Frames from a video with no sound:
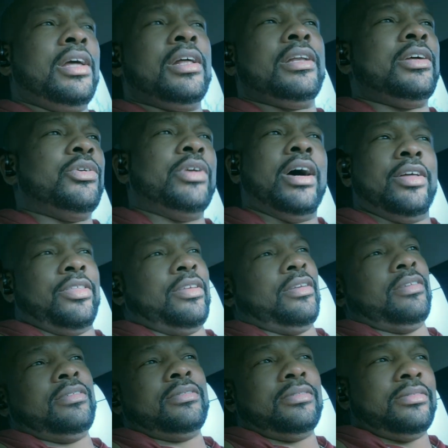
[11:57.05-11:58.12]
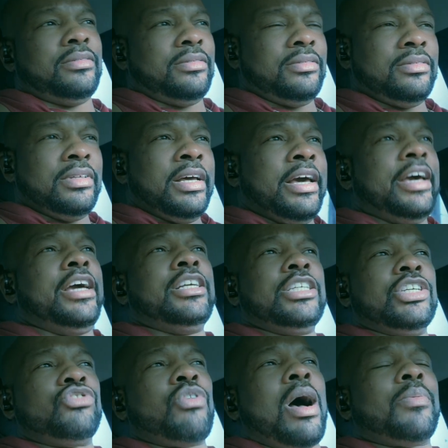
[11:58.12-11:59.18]
He didn't do nothing. He
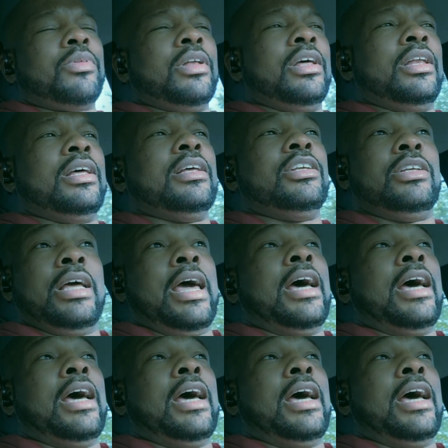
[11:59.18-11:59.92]
just dropped it in he